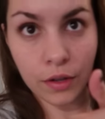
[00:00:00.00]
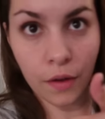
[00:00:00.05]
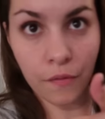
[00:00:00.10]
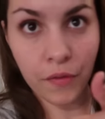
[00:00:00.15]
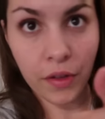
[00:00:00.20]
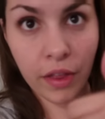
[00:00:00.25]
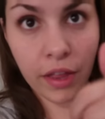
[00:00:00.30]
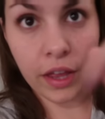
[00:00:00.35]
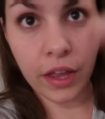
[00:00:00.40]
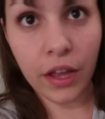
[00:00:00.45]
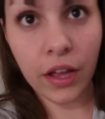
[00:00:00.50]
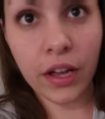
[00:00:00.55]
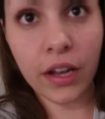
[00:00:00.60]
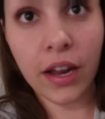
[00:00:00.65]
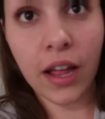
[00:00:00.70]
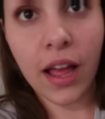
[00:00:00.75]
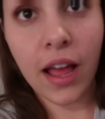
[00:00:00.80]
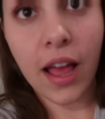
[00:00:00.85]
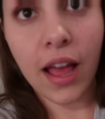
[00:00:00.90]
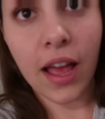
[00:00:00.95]
so I'm feeling
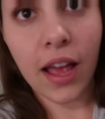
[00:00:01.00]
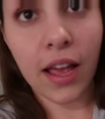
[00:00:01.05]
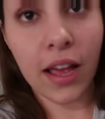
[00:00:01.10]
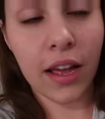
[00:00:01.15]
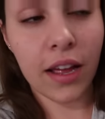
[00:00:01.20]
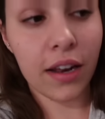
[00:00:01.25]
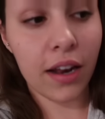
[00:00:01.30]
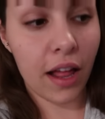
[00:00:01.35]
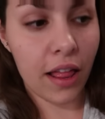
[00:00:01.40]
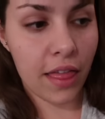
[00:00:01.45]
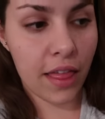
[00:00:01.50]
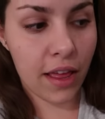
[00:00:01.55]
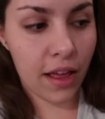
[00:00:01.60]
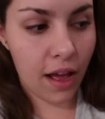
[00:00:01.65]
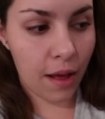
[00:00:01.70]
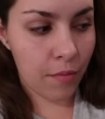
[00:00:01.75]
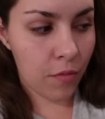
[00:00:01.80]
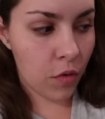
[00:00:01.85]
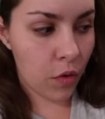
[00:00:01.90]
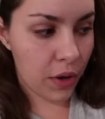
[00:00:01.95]
good. And I
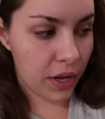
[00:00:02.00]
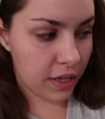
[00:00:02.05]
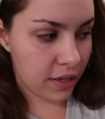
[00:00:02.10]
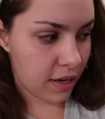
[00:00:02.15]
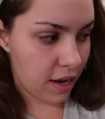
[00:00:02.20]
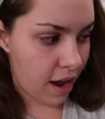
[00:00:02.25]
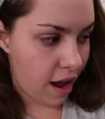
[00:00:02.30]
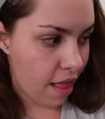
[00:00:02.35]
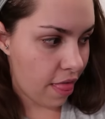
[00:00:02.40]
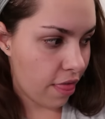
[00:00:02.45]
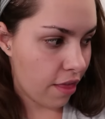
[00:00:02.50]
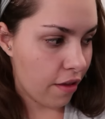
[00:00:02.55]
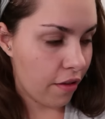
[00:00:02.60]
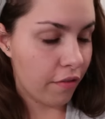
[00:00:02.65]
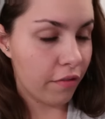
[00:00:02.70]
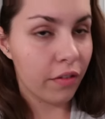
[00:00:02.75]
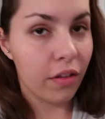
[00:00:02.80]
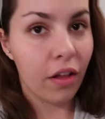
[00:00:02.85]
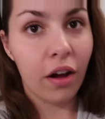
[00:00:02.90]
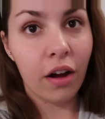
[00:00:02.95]
think I'm going to end
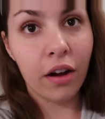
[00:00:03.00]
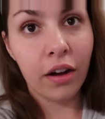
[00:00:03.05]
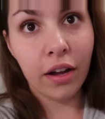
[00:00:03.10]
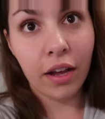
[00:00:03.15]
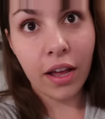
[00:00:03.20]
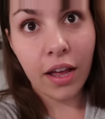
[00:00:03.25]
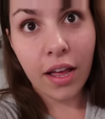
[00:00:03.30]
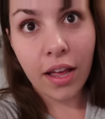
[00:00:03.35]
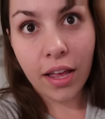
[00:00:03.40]
the vlog